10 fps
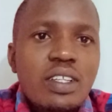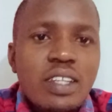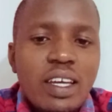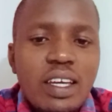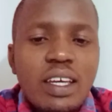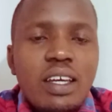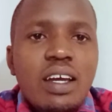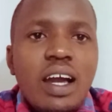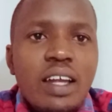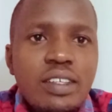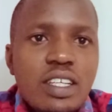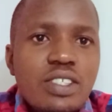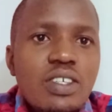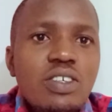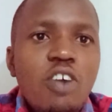the
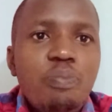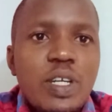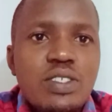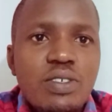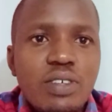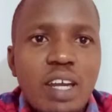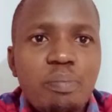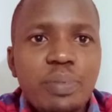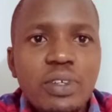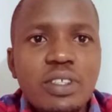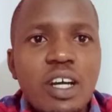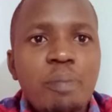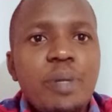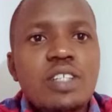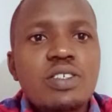addition of petroleum
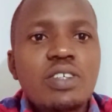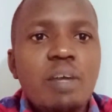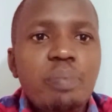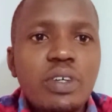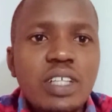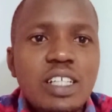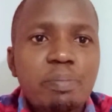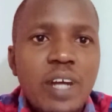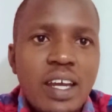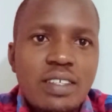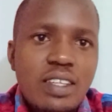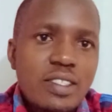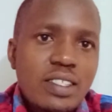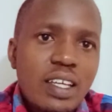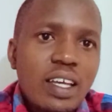product
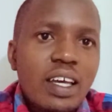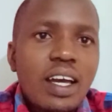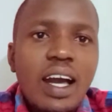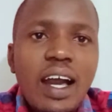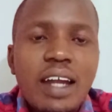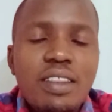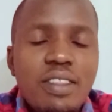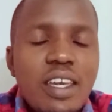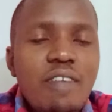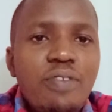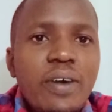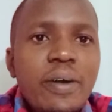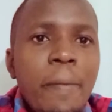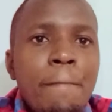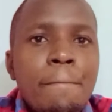prices. And
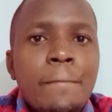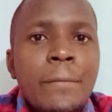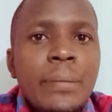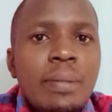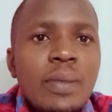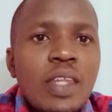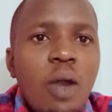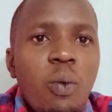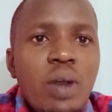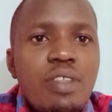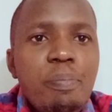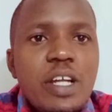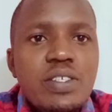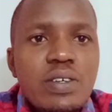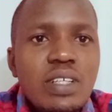therefore, when the
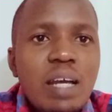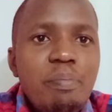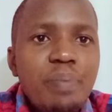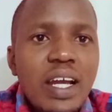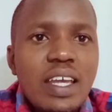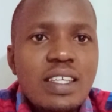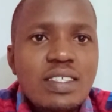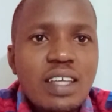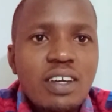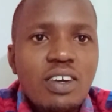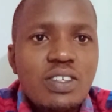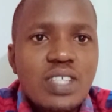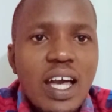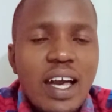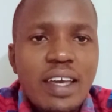petroleum price
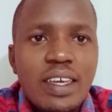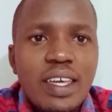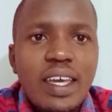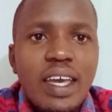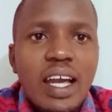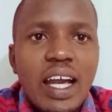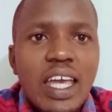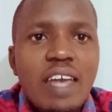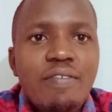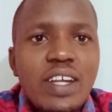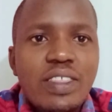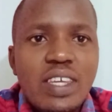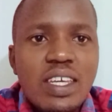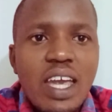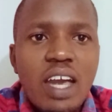goes high,
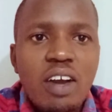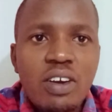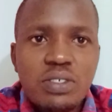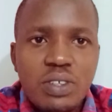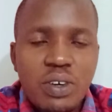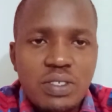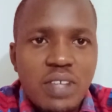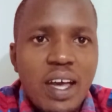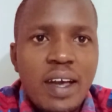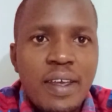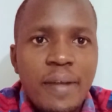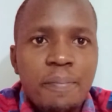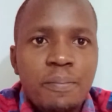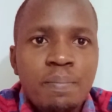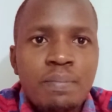everything else goes high.
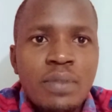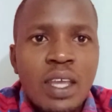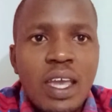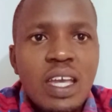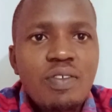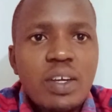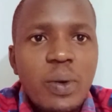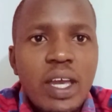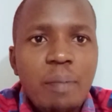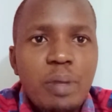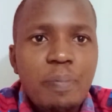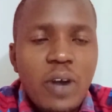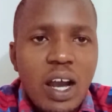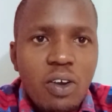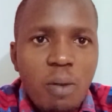Everywhere
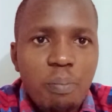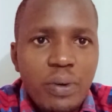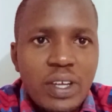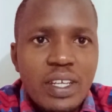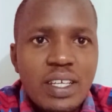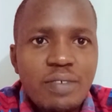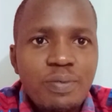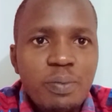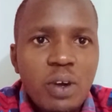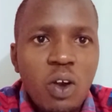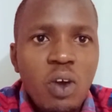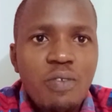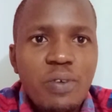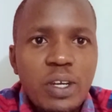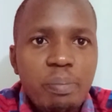people are complaining, lower
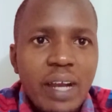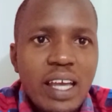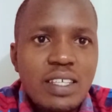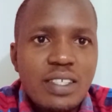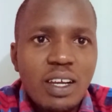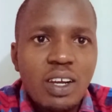food price,